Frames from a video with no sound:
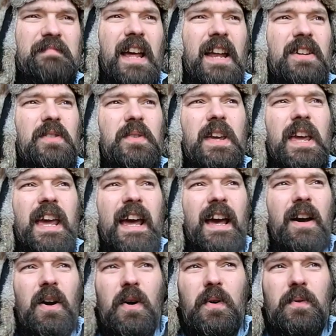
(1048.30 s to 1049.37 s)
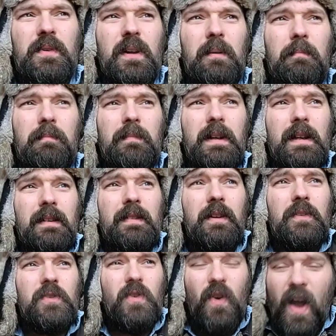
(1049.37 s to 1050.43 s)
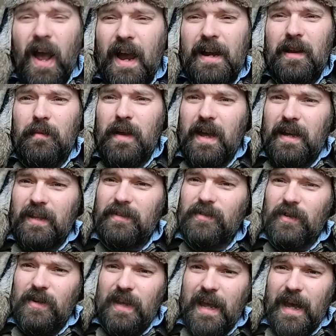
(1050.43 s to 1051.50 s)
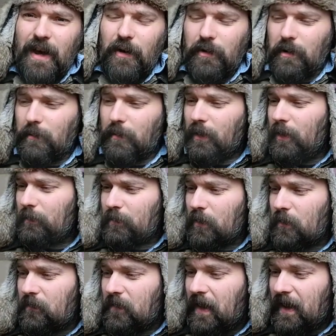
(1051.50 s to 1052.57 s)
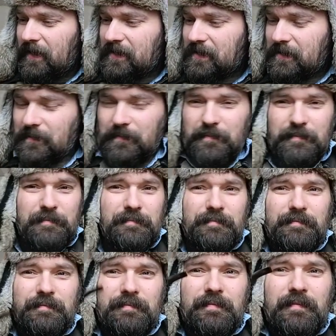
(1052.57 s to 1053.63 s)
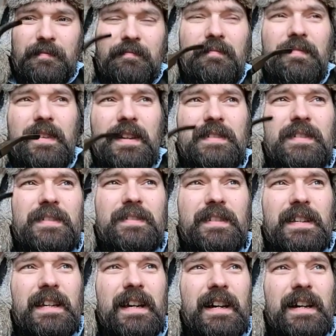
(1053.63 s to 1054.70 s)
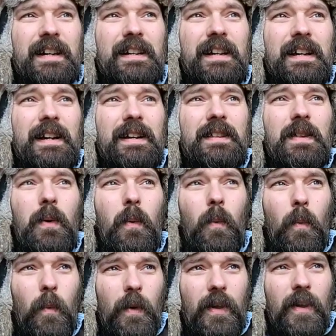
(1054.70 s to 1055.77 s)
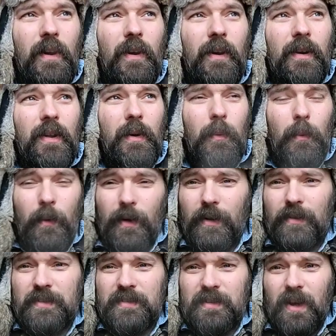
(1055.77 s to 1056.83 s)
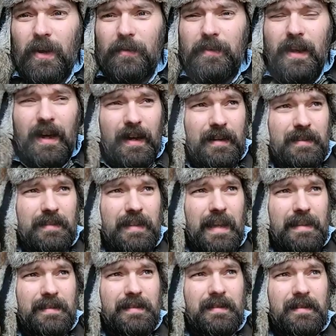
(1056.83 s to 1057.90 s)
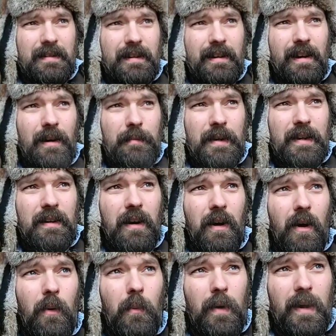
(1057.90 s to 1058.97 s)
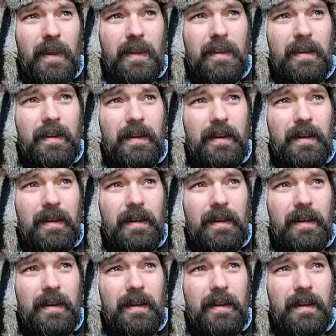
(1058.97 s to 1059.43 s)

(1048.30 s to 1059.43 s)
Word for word: And you can't own a. They're trying to make it so you can't own a bulletproof vest. This is the uh, the weird, weird stuff that that's coming our way.